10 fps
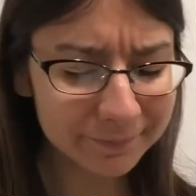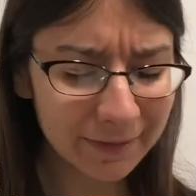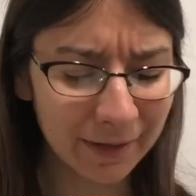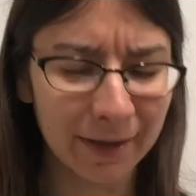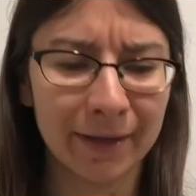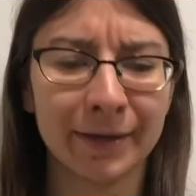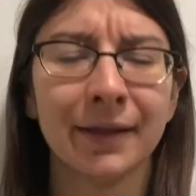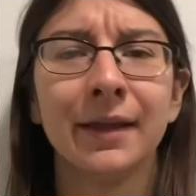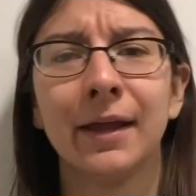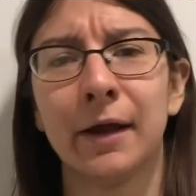I
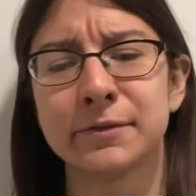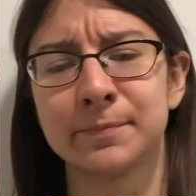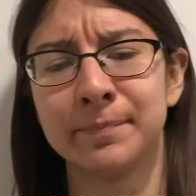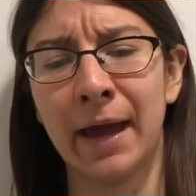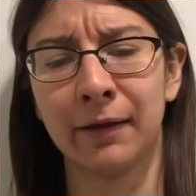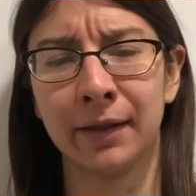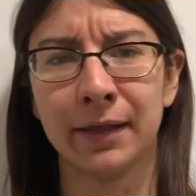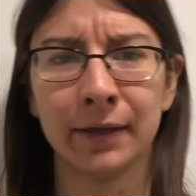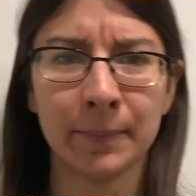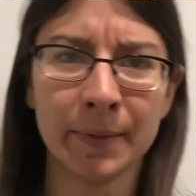was
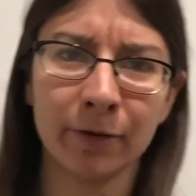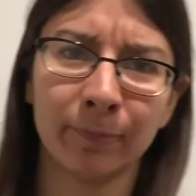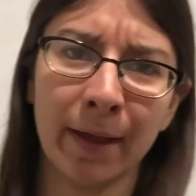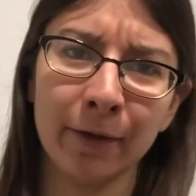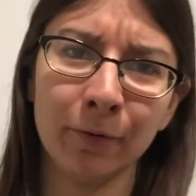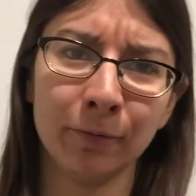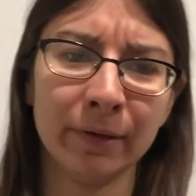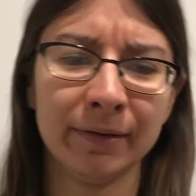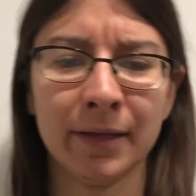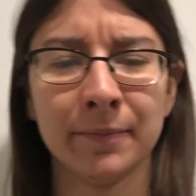battling a bit of my
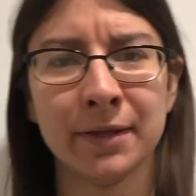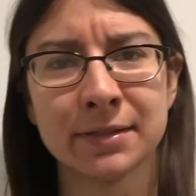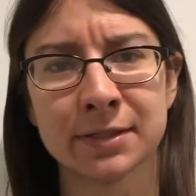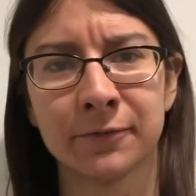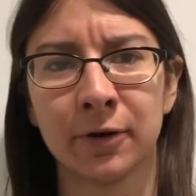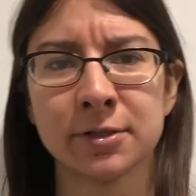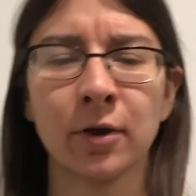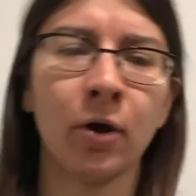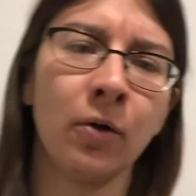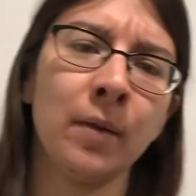own demons as far as,
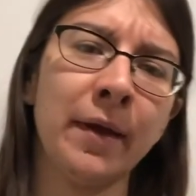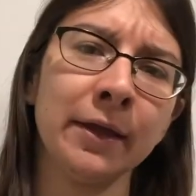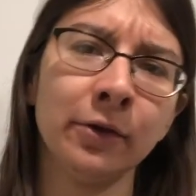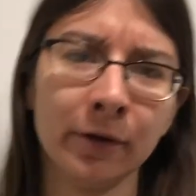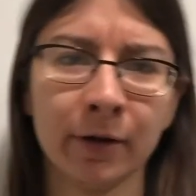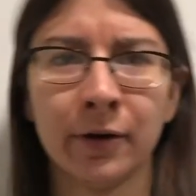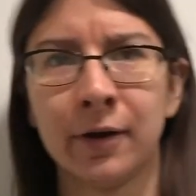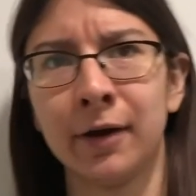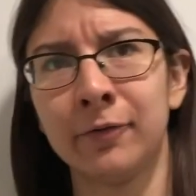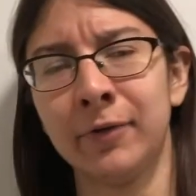oh, am I good
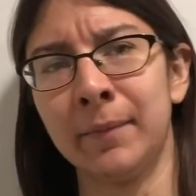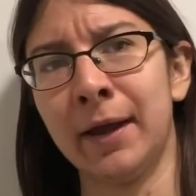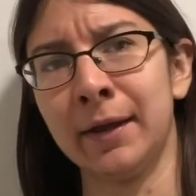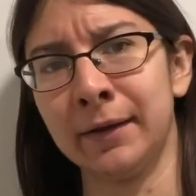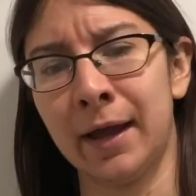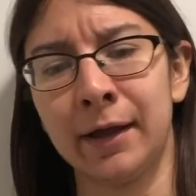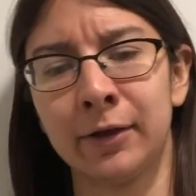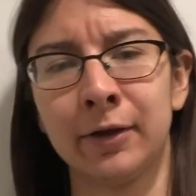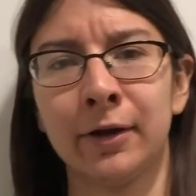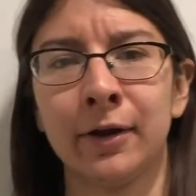enough? Am I not
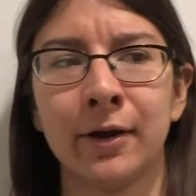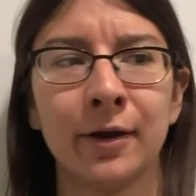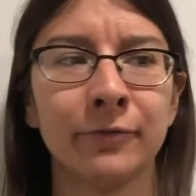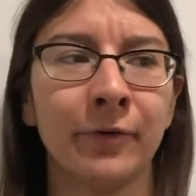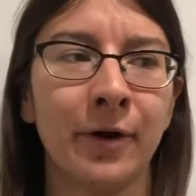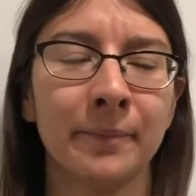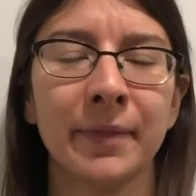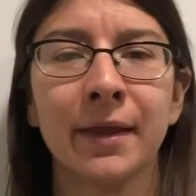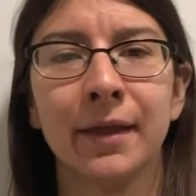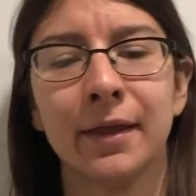good enough?
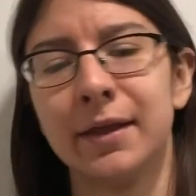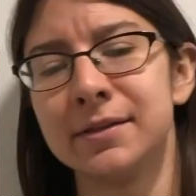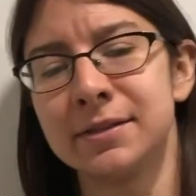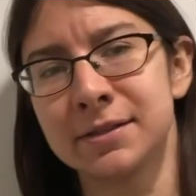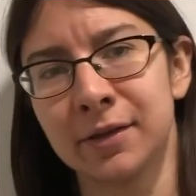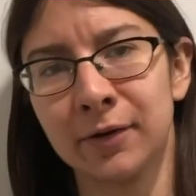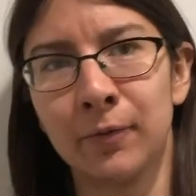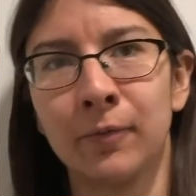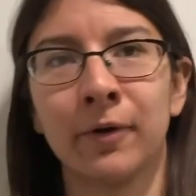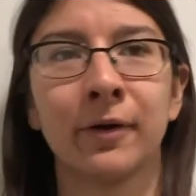Is this gonna
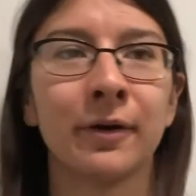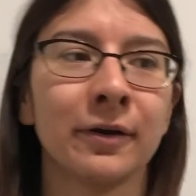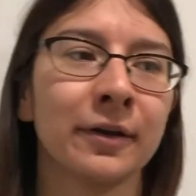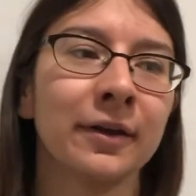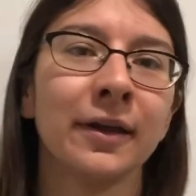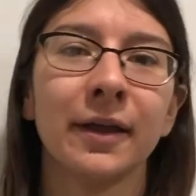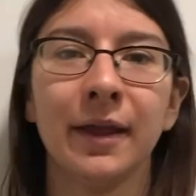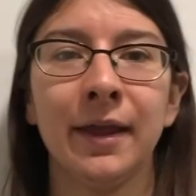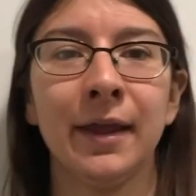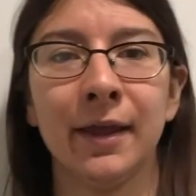work?
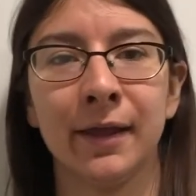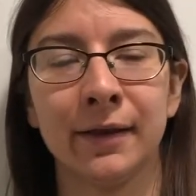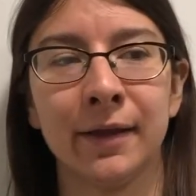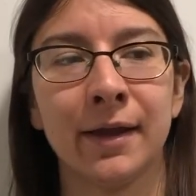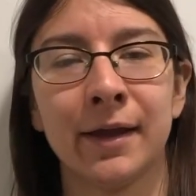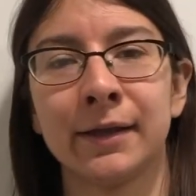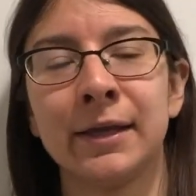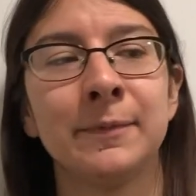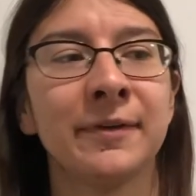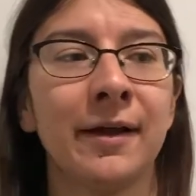And I
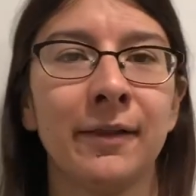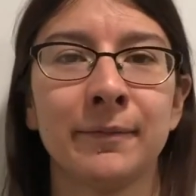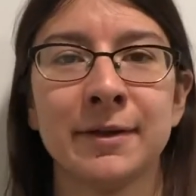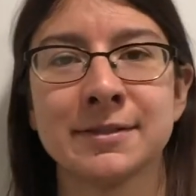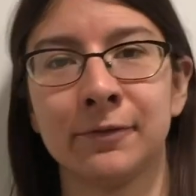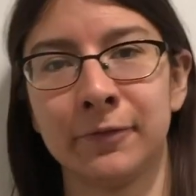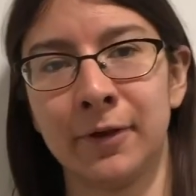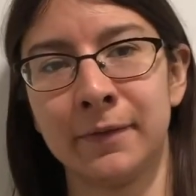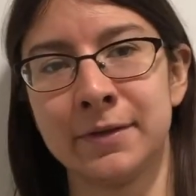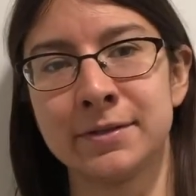keep telling myself with
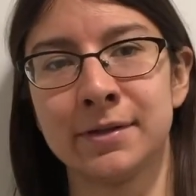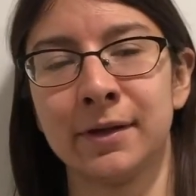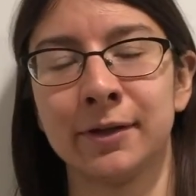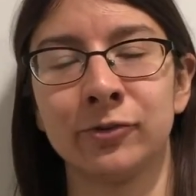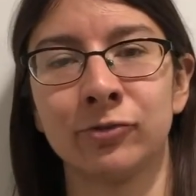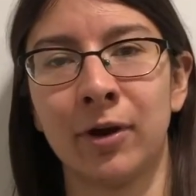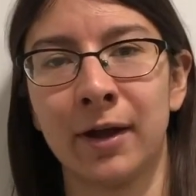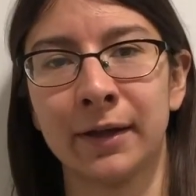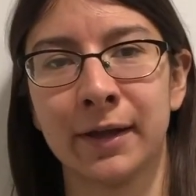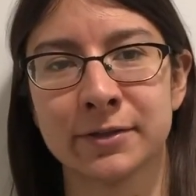all these
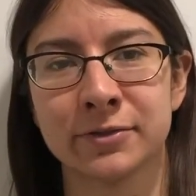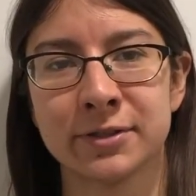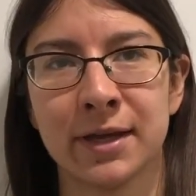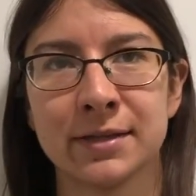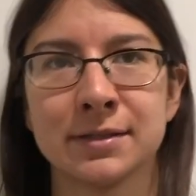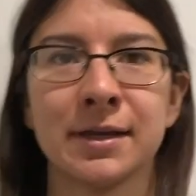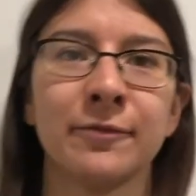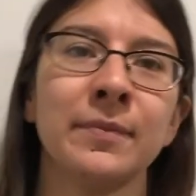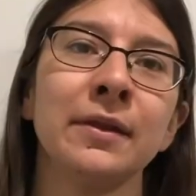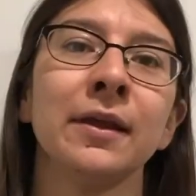drawing exercises
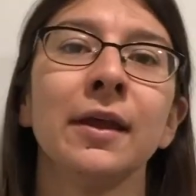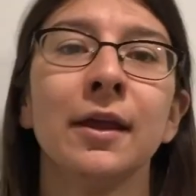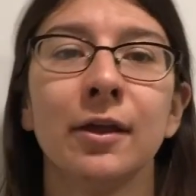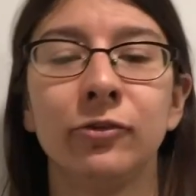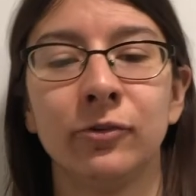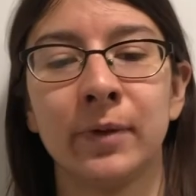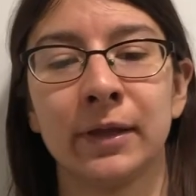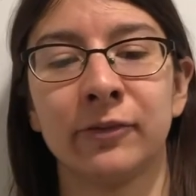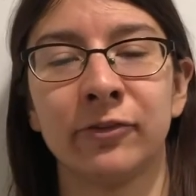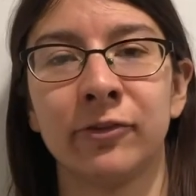I've been doing
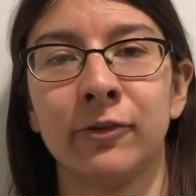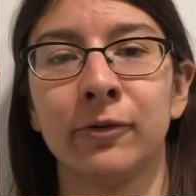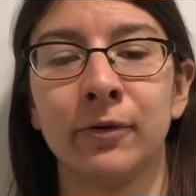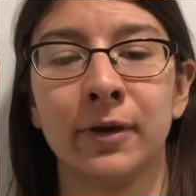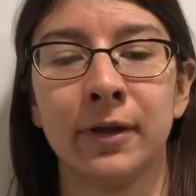is to